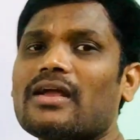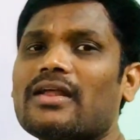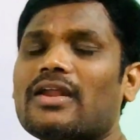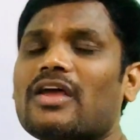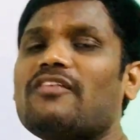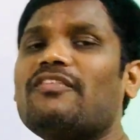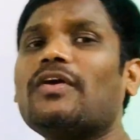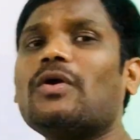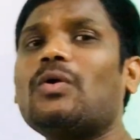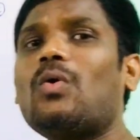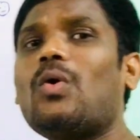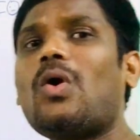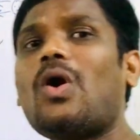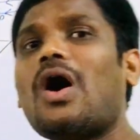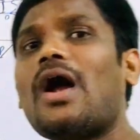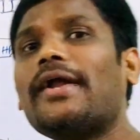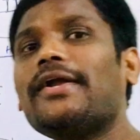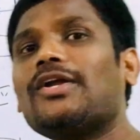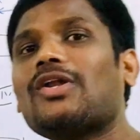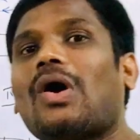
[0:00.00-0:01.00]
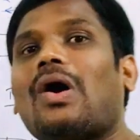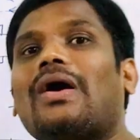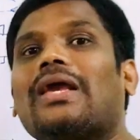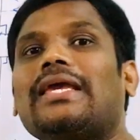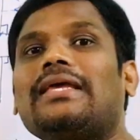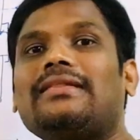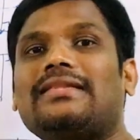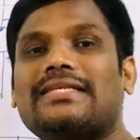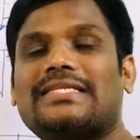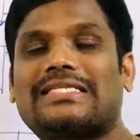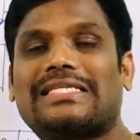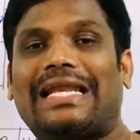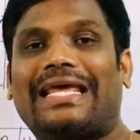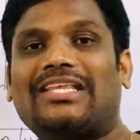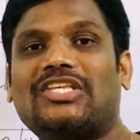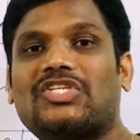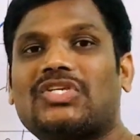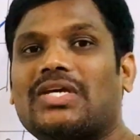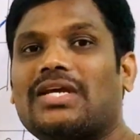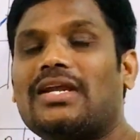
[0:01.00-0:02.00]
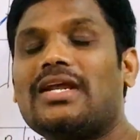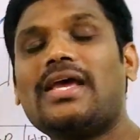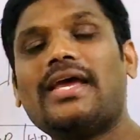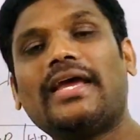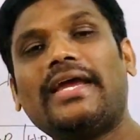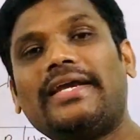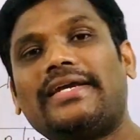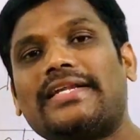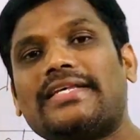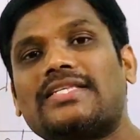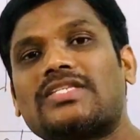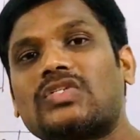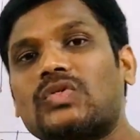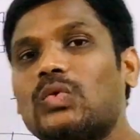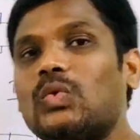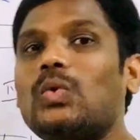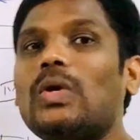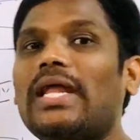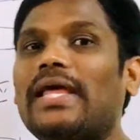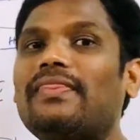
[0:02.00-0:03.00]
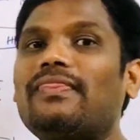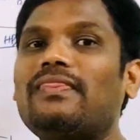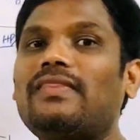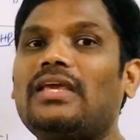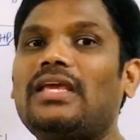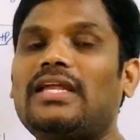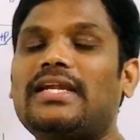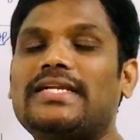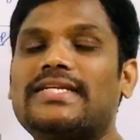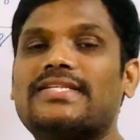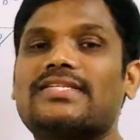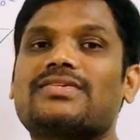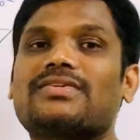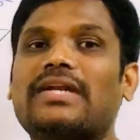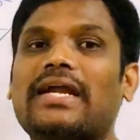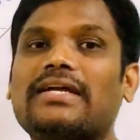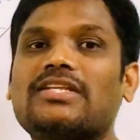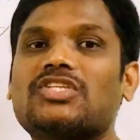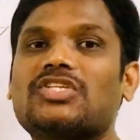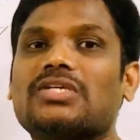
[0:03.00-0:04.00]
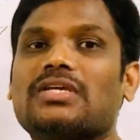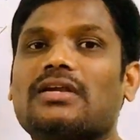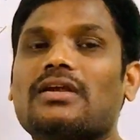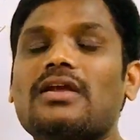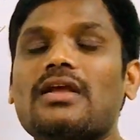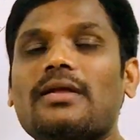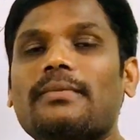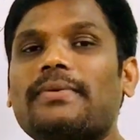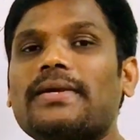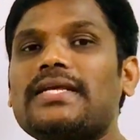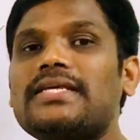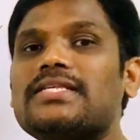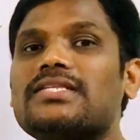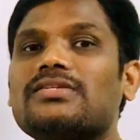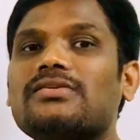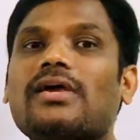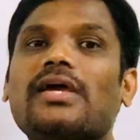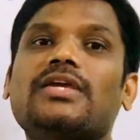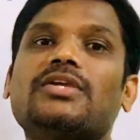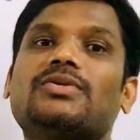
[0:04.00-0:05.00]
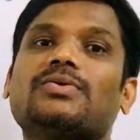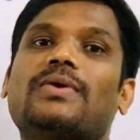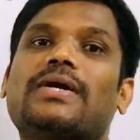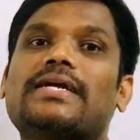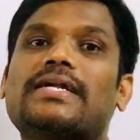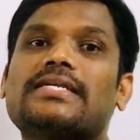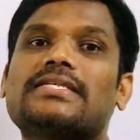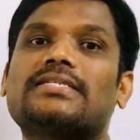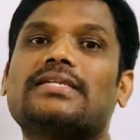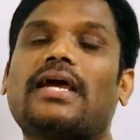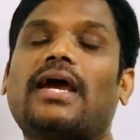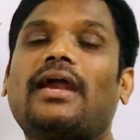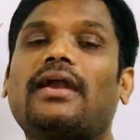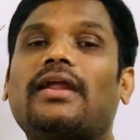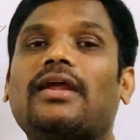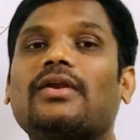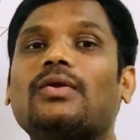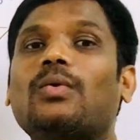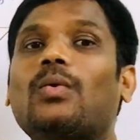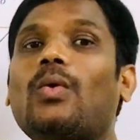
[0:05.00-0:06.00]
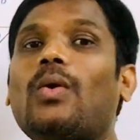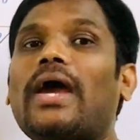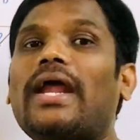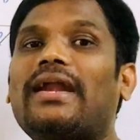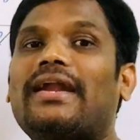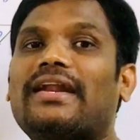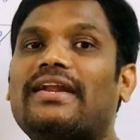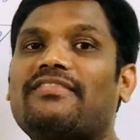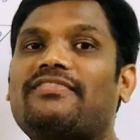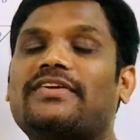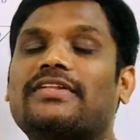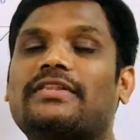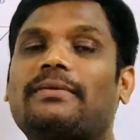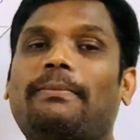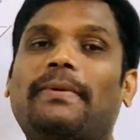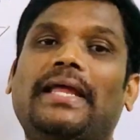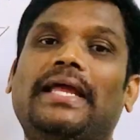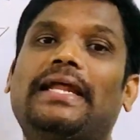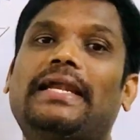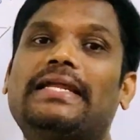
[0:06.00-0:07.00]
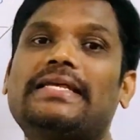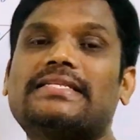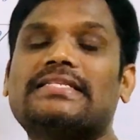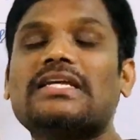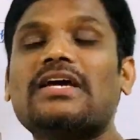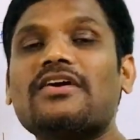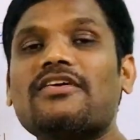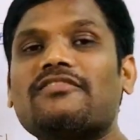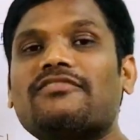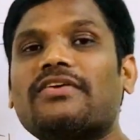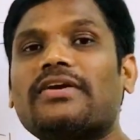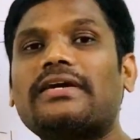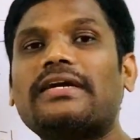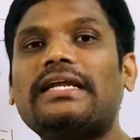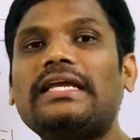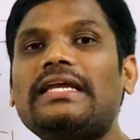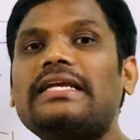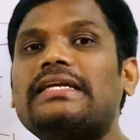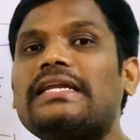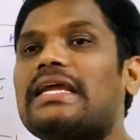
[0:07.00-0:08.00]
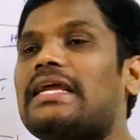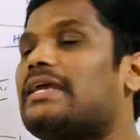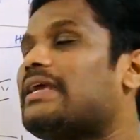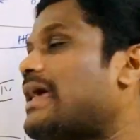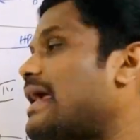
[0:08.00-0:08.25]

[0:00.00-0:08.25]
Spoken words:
Now, if I go on talking this lecture, it is too lengthy in its structure. Please try to understand and go and refer the playlist for detailed